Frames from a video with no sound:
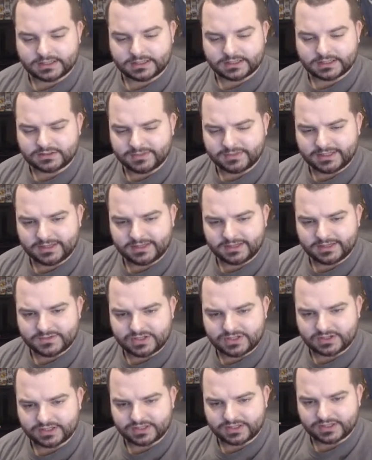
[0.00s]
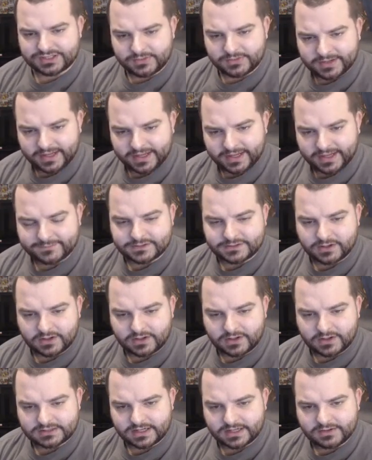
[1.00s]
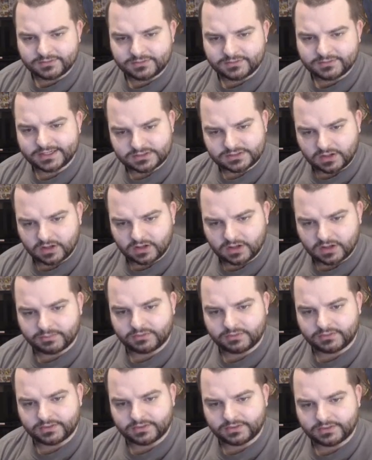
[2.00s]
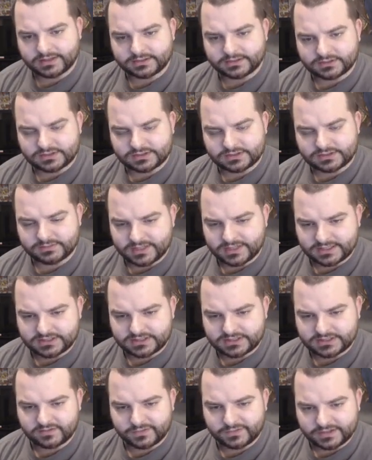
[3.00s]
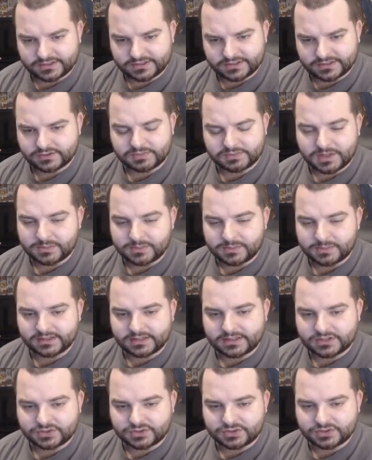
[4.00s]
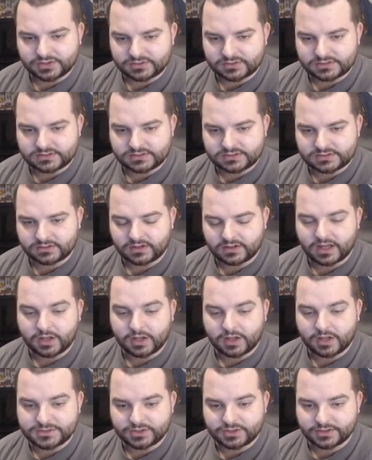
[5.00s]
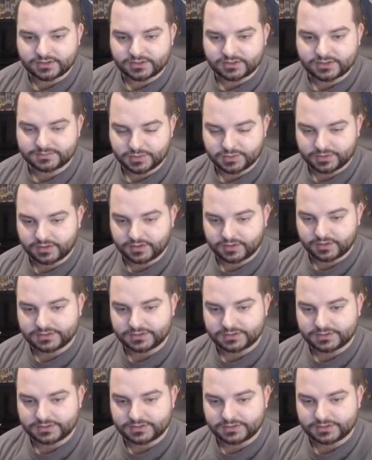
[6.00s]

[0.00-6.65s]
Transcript: So I'm going to give this card like 2.5 stars. I don't think it's horrible, and I think there's some decks it could fit into, and maybe it triggers or helps trigger some sort of